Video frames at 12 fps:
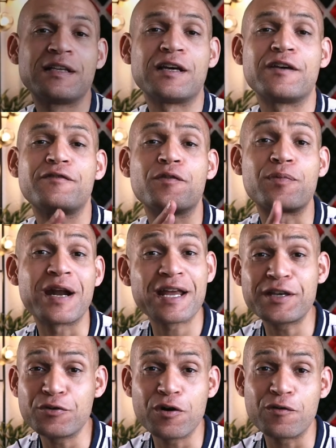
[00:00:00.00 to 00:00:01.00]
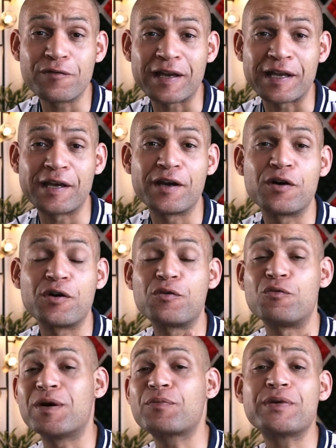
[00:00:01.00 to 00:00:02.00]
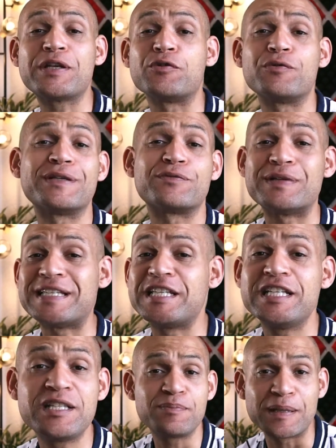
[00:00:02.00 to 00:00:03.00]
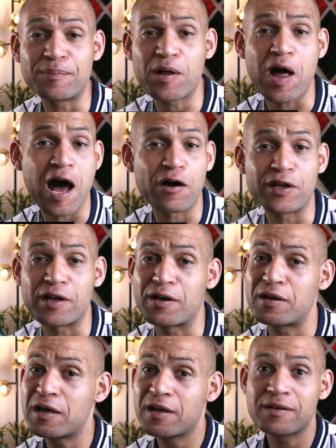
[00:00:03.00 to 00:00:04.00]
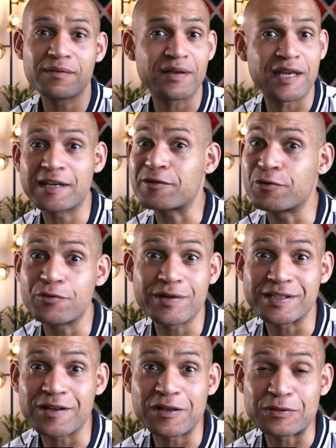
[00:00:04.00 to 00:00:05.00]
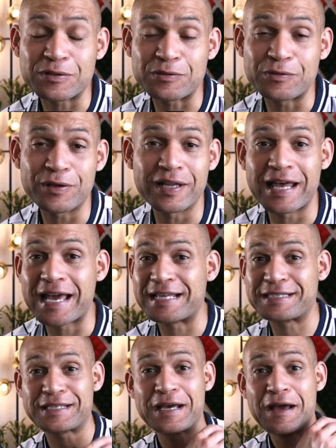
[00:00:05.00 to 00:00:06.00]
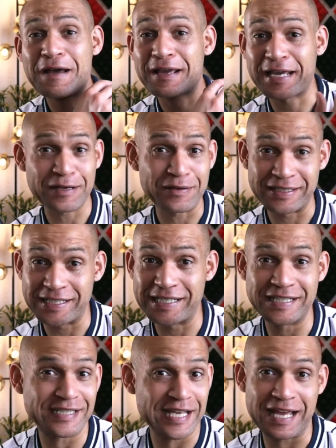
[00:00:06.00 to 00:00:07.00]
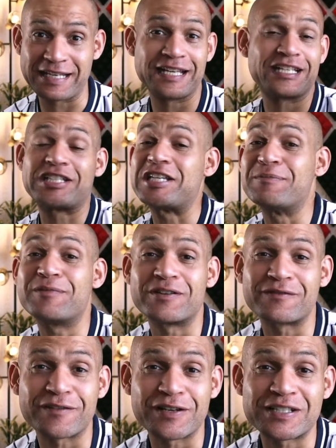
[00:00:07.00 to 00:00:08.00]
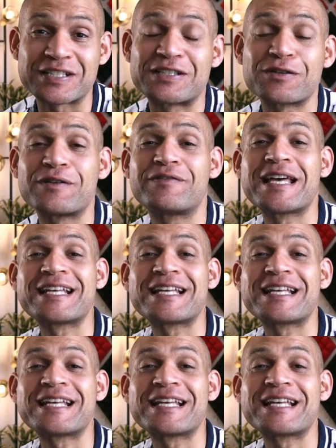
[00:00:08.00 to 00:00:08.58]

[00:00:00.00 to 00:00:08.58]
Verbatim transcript: Now, if you're brand new over here, what we do is we teach people how to get good results with Google Ads, get leads, and get cheap conversions. So if